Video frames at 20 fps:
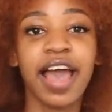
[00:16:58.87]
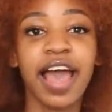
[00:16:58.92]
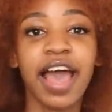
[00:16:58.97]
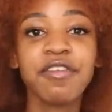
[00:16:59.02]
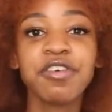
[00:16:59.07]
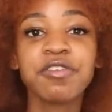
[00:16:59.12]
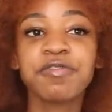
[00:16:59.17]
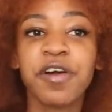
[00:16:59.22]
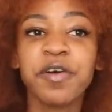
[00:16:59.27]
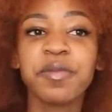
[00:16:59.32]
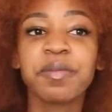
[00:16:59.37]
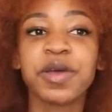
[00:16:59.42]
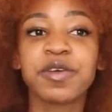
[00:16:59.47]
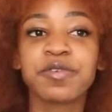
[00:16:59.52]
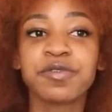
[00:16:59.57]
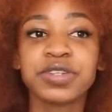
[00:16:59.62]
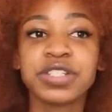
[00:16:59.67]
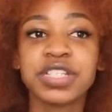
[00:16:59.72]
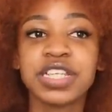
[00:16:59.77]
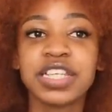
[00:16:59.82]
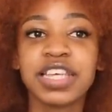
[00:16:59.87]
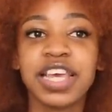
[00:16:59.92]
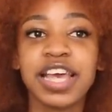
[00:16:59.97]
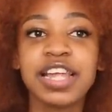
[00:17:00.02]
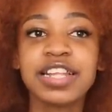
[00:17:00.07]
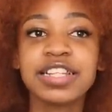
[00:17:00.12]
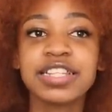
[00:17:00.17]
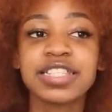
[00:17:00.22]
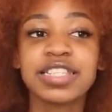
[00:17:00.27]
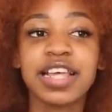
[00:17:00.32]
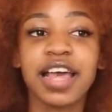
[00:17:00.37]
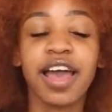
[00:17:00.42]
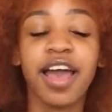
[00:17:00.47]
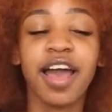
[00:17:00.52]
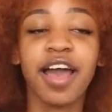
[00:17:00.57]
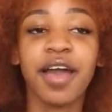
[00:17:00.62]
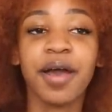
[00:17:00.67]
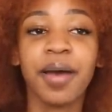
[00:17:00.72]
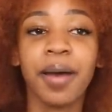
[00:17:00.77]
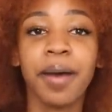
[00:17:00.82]
I haven't found my footing yet,
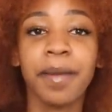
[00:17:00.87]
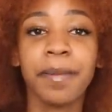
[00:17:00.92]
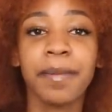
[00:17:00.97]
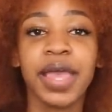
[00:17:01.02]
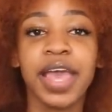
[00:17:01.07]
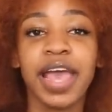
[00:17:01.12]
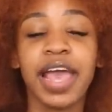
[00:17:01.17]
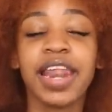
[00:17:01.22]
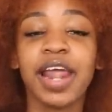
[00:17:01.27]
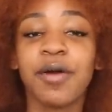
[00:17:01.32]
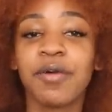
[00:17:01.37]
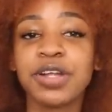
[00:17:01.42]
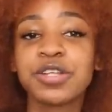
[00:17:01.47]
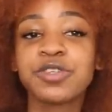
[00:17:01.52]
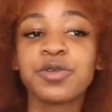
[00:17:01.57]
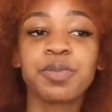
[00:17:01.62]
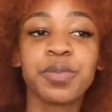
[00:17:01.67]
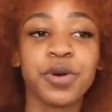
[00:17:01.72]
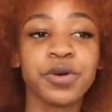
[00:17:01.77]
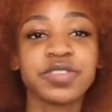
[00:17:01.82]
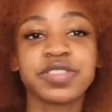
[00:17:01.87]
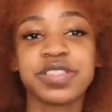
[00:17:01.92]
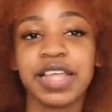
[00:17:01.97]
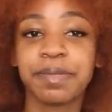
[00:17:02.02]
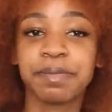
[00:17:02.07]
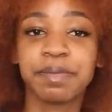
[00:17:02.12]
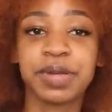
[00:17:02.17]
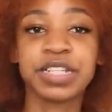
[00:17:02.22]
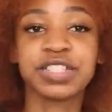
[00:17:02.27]
um, and I want to post that